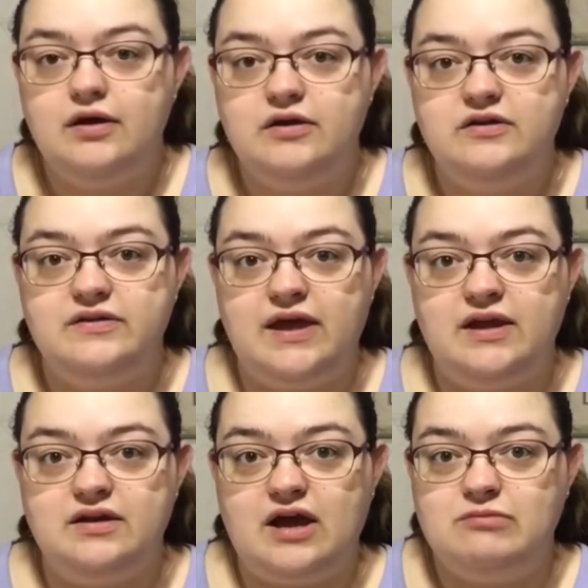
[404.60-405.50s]

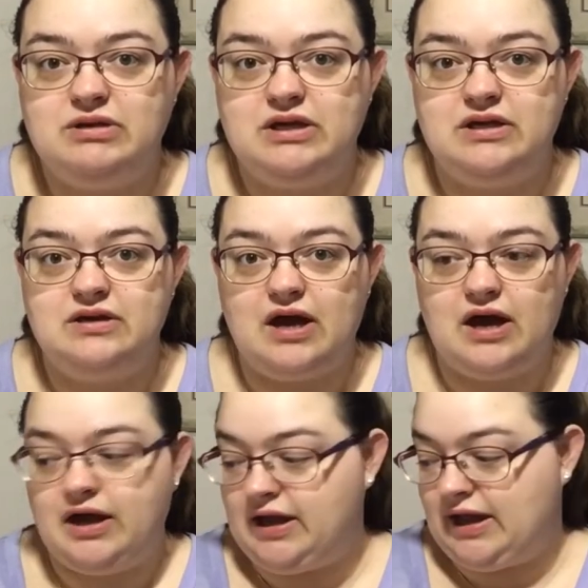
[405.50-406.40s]
Then coming in,
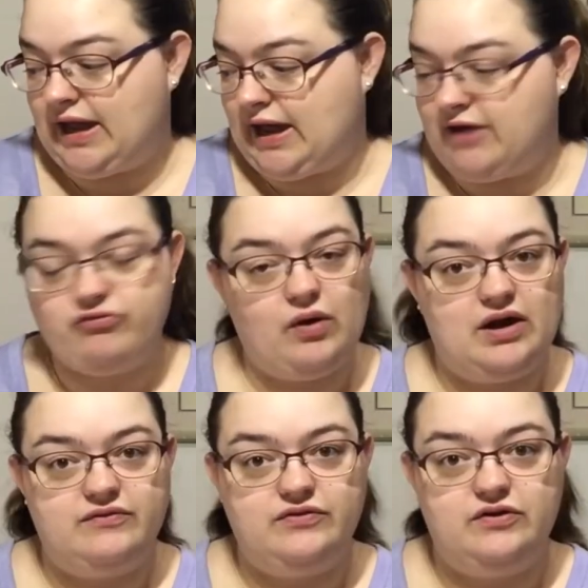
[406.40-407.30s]
I have quite a
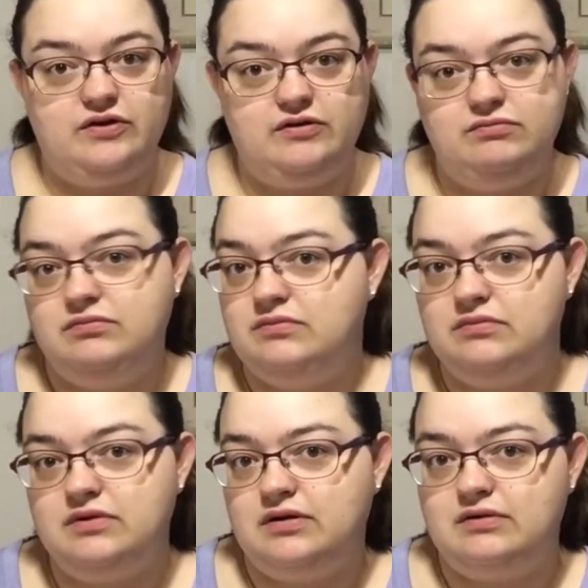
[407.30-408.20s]
few,
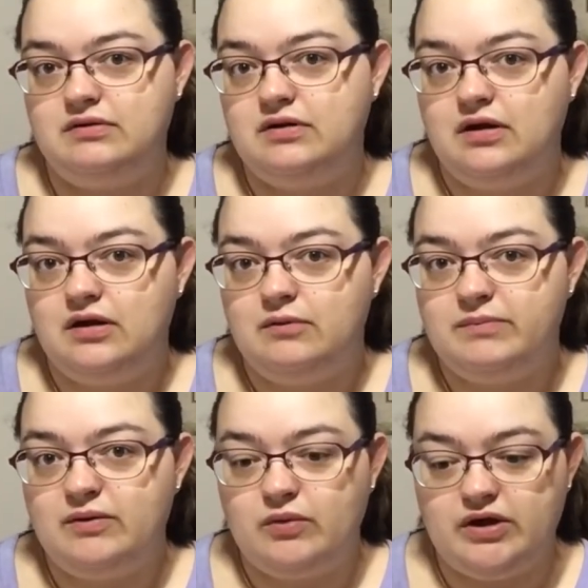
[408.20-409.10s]

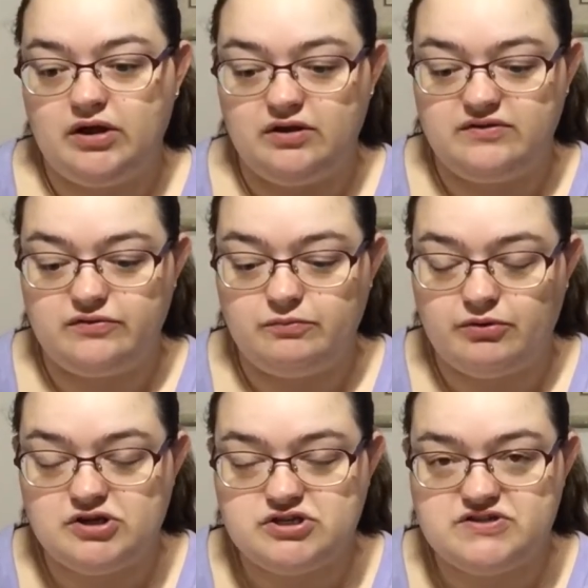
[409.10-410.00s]
been working on different
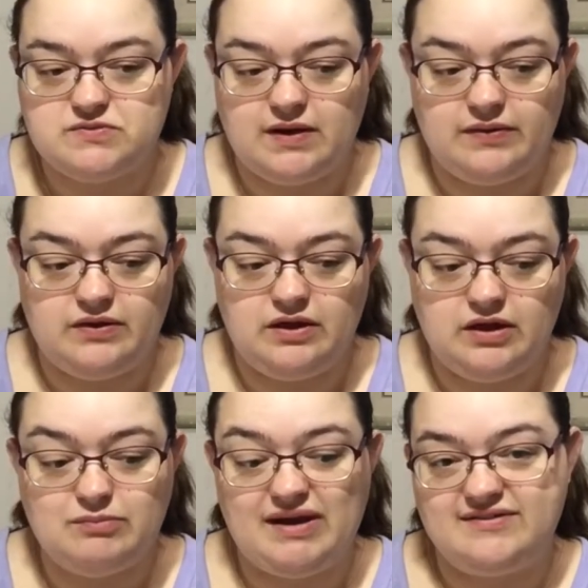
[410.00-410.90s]
projects throughout the year.
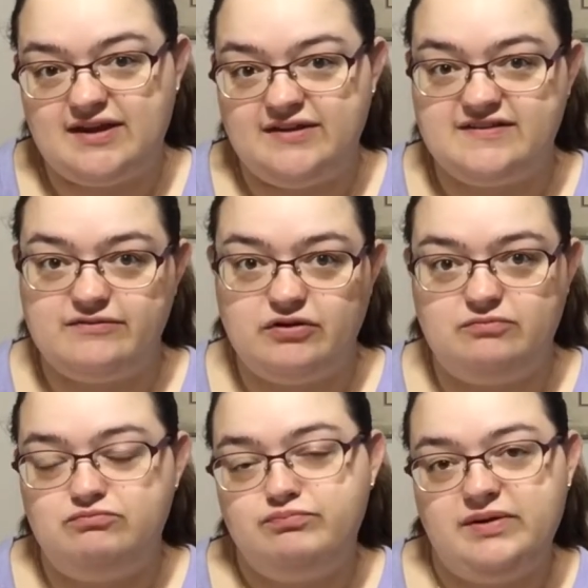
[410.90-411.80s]
My tastes have got a
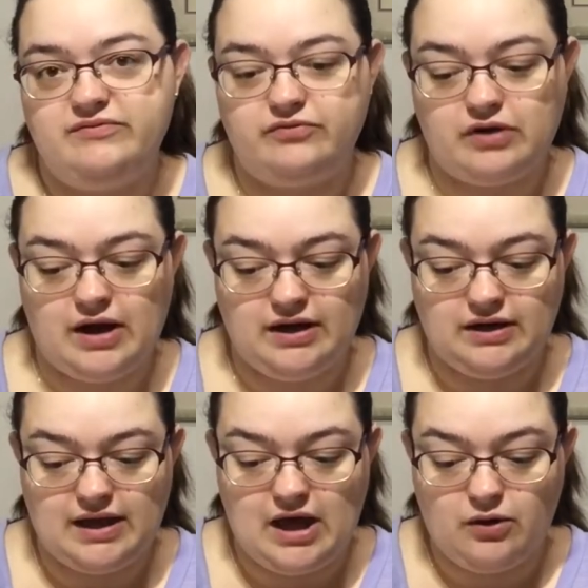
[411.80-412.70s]
bit of variety
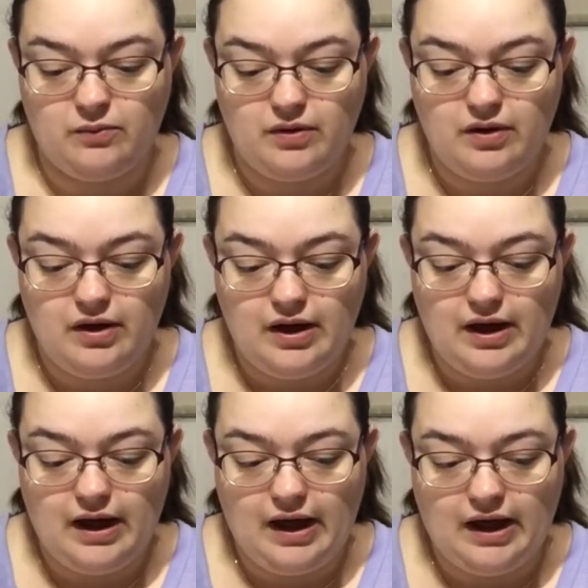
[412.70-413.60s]
now,
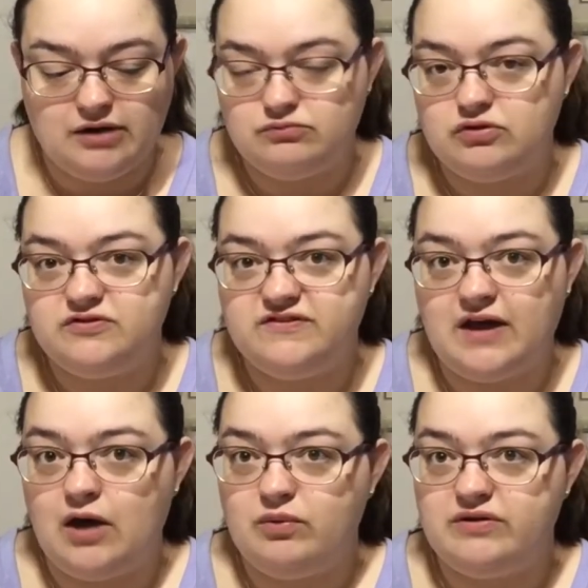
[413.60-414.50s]
and we'll
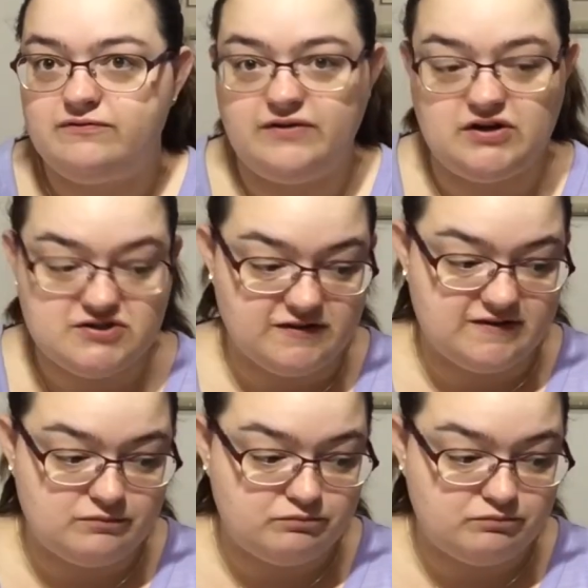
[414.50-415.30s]
start with finishes.